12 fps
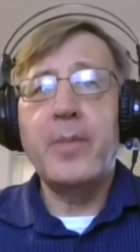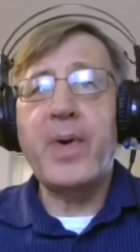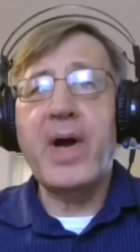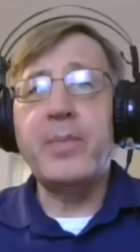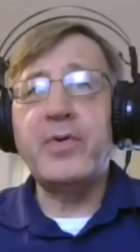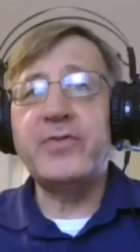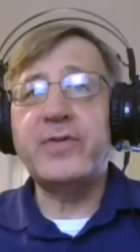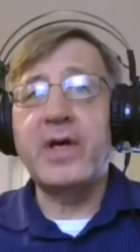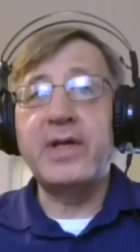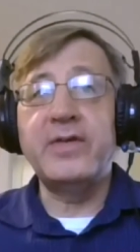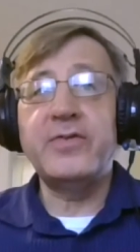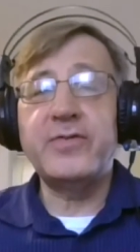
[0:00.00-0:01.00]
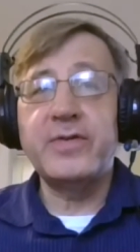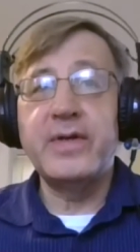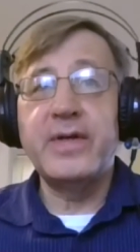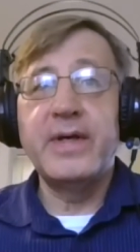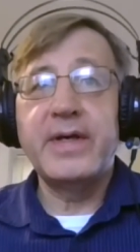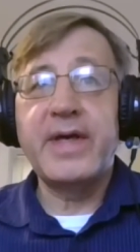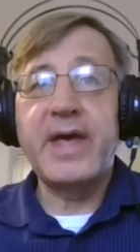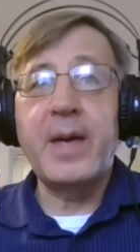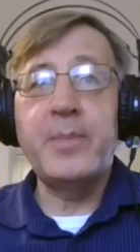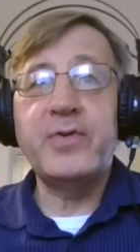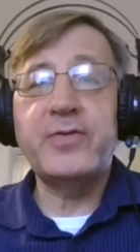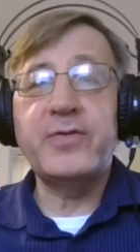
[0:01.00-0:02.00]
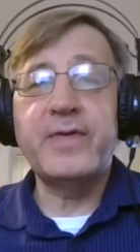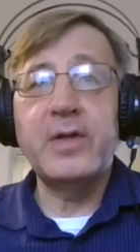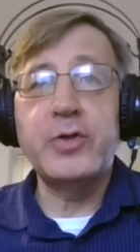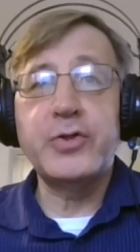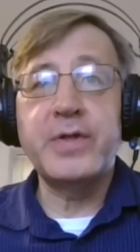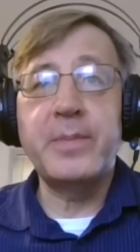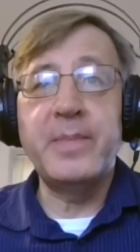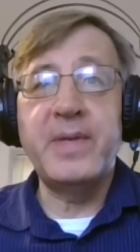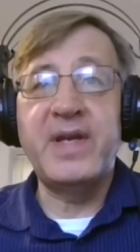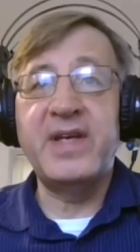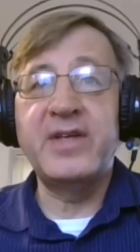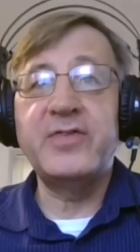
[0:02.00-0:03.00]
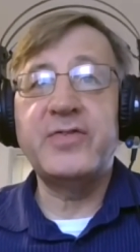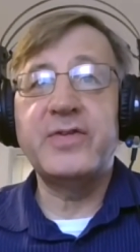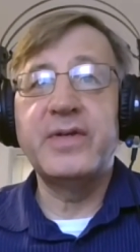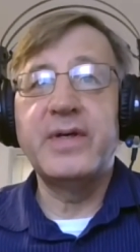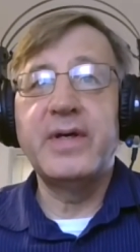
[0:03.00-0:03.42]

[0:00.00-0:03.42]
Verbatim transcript: Bible studies, campus fellowship meetings,